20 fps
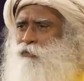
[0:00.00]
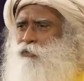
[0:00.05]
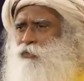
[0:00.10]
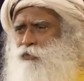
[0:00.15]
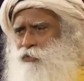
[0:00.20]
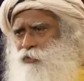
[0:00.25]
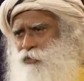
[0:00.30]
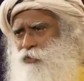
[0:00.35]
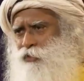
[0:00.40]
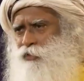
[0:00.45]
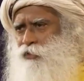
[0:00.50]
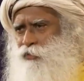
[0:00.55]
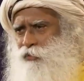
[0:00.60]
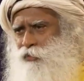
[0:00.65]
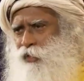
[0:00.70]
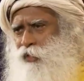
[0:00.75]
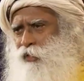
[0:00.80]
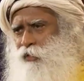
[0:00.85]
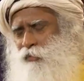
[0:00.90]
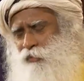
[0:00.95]
Question is
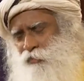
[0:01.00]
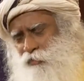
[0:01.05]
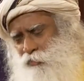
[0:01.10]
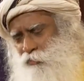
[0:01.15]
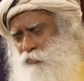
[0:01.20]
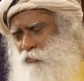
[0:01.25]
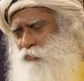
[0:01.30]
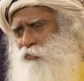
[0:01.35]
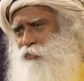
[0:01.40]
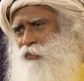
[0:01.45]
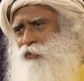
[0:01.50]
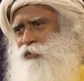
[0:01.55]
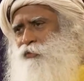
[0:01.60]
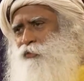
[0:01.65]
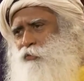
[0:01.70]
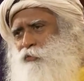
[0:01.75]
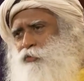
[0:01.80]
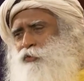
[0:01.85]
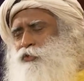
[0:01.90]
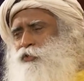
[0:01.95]
there, it's a good thing, the
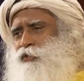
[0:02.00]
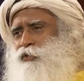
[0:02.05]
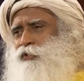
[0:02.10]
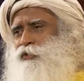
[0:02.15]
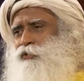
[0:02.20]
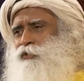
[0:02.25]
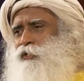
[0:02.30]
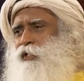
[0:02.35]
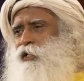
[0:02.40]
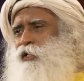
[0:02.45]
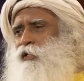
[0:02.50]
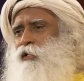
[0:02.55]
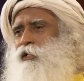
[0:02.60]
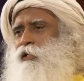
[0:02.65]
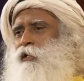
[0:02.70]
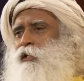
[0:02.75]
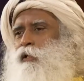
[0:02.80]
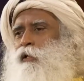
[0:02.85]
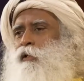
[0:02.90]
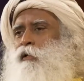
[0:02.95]
question is there.
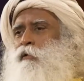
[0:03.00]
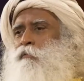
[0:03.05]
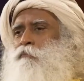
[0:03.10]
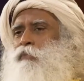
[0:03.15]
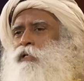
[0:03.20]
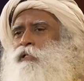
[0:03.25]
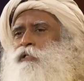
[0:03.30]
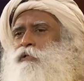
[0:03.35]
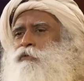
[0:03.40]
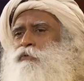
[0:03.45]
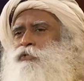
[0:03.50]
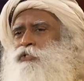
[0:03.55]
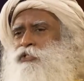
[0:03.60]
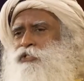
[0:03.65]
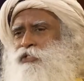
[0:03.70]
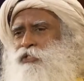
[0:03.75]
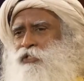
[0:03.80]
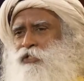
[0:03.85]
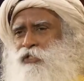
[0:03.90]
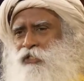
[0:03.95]
But the
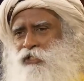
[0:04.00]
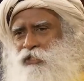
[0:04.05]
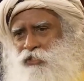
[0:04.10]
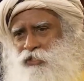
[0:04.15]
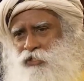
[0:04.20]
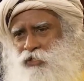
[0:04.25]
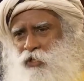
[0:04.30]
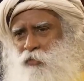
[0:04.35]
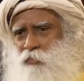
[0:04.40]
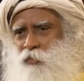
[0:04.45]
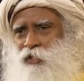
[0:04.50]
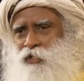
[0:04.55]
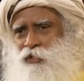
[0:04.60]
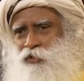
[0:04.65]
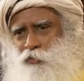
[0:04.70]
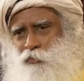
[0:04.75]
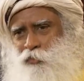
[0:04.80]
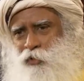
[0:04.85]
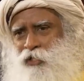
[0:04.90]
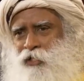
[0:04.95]
question needs sharpness
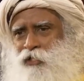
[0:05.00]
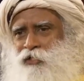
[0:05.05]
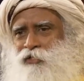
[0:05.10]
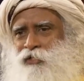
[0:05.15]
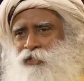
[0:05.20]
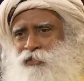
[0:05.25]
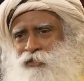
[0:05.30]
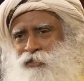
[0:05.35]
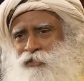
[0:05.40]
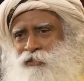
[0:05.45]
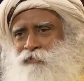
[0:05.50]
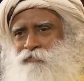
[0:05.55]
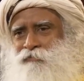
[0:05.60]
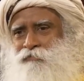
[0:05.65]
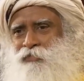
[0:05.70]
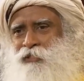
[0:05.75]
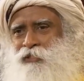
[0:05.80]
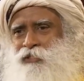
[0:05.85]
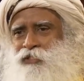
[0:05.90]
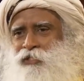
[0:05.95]
to penetrate.
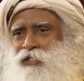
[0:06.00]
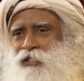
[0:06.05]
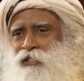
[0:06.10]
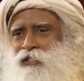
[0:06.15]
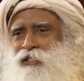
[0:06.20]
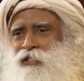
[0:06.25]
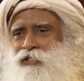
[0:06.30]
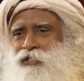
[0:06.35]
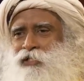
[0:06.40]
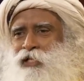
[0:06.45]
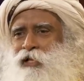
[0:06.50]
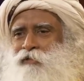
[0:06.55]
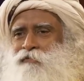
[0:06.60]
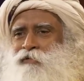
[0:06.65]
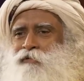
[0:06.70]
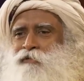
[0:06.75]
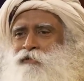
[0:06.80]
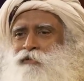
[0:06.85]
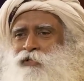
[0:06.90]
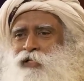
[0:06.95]
It still doesn't have
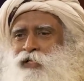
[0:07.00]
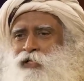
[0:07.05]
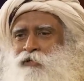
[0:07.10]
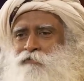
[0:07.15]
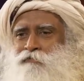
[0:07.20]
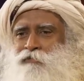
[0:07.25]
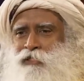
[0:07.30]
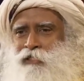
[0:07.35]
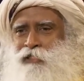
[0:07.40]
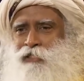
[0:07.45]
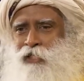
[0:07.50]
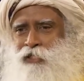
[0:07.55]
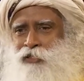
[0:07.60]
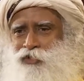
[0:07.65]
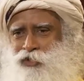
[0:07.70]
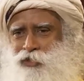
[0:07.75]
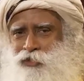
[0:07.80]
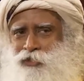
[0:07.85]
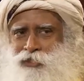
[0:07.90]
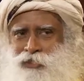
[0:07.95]
in enough
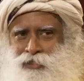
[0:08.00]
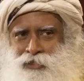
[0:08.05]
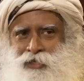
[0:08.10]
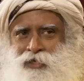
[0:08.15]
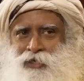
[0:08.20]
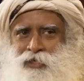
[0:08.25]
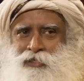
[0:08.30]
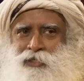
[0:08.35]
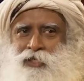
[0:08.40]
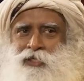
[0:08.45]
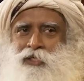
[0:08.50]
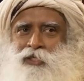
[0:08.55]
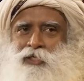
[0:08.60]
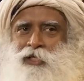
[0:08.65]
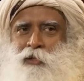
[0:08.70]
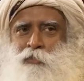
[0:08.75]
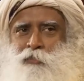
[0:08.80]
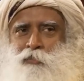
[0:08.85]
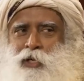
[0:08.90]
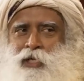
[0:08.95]
intensity that it
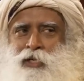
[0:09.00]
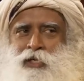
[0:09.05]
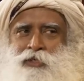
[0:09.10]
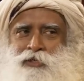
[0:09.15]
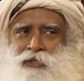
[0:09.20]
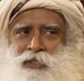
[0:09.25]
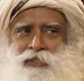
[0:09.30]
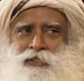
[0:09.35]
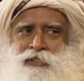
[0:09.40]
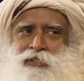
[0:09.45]
can penetrate